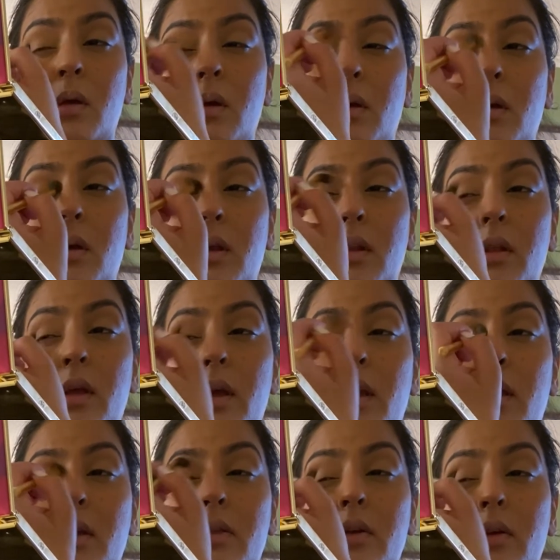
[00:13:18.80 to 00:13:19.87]
in like
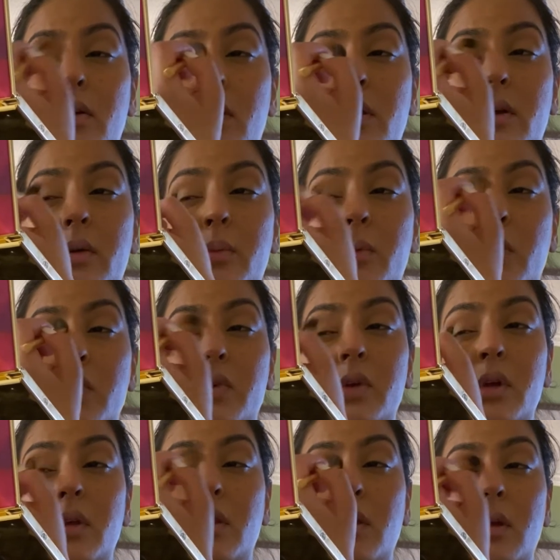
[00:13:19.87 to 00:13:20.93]
circular
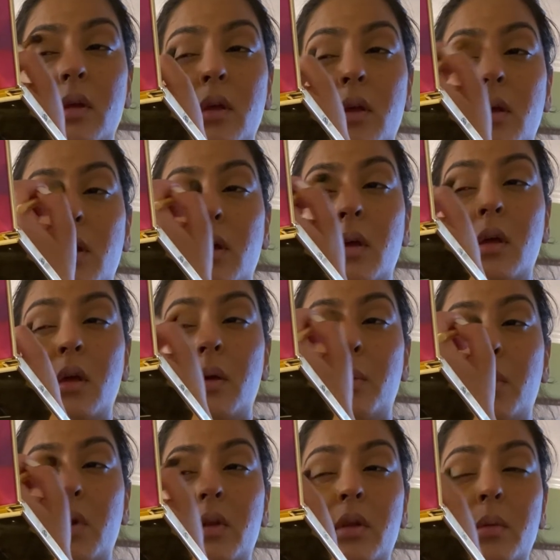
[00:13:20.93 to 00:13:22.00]
motion. I'm
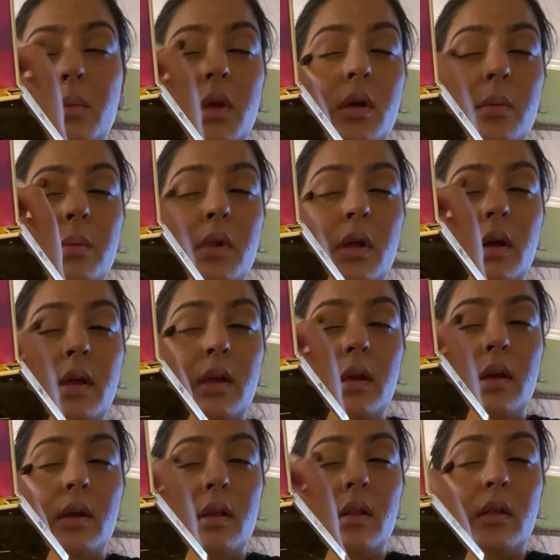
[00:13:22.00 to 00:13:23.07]
gonna be applying
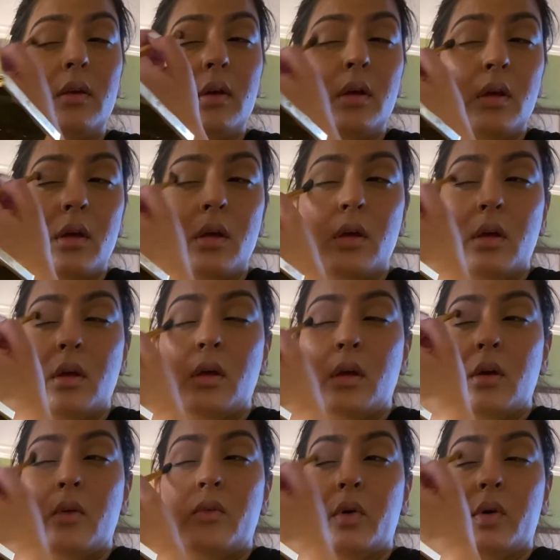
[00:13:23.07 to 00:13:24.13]
it,
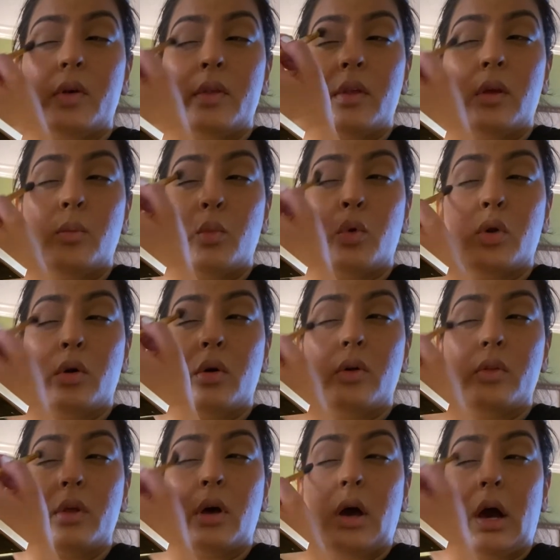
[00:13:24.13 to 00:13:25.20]
focusing more on
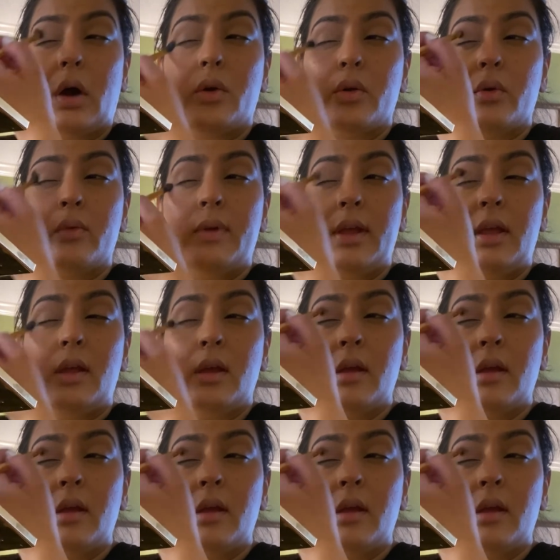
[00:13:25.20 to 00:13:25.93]
the outer V.